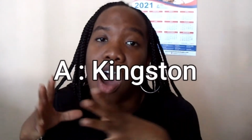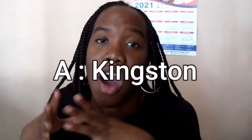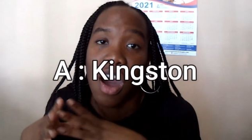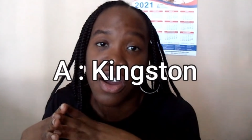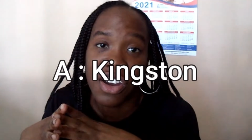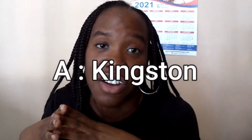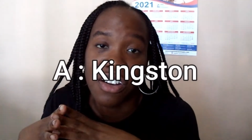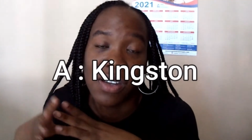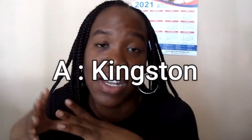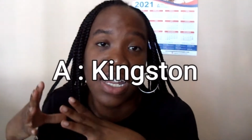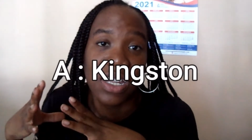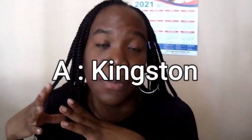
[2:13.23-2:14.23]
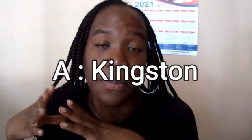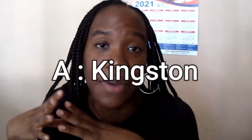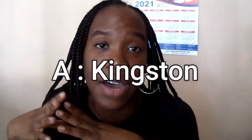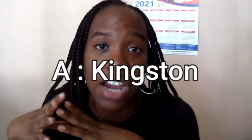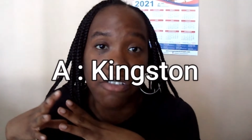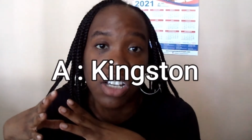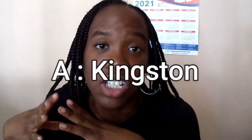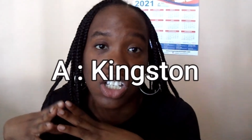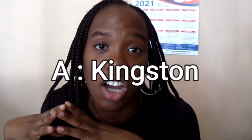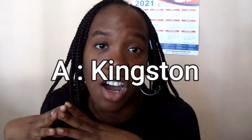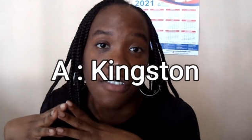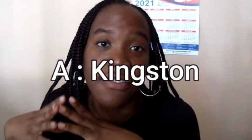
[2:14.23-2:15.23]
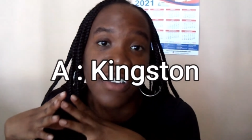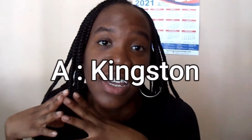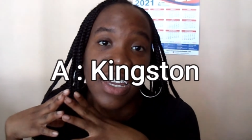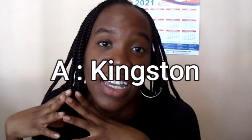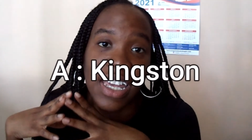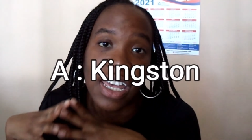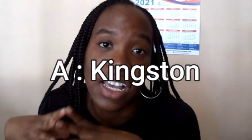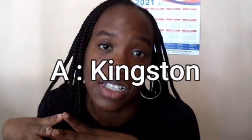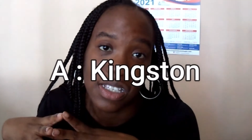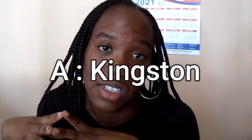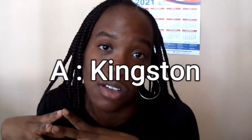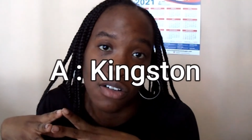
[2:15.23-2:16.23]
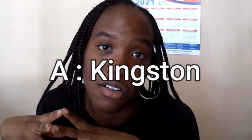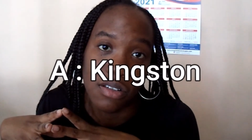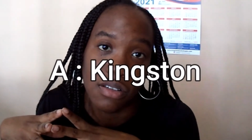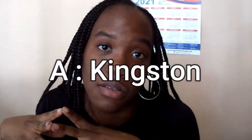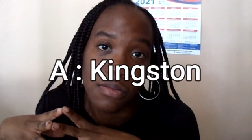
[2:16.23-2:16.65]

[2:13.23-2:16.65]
occurred in the parish of Kingston.